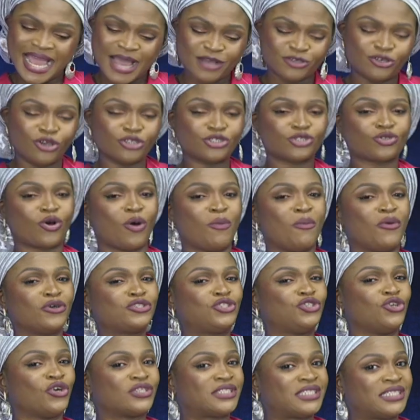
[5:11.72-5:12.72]
just come
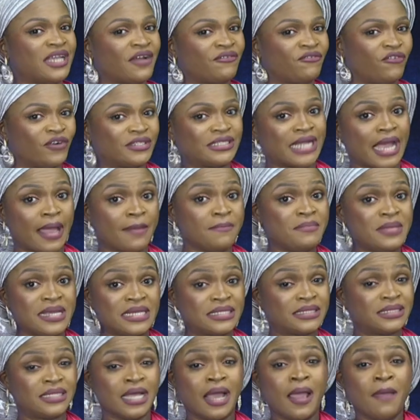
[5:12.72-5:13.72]
out yourself for their
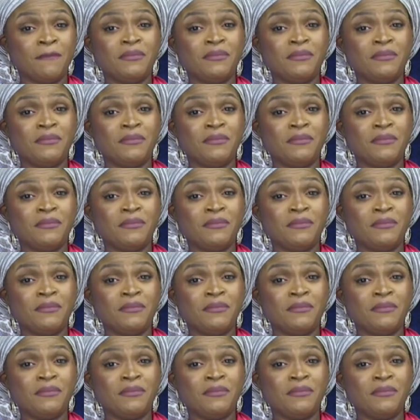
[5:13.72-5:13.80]
mix.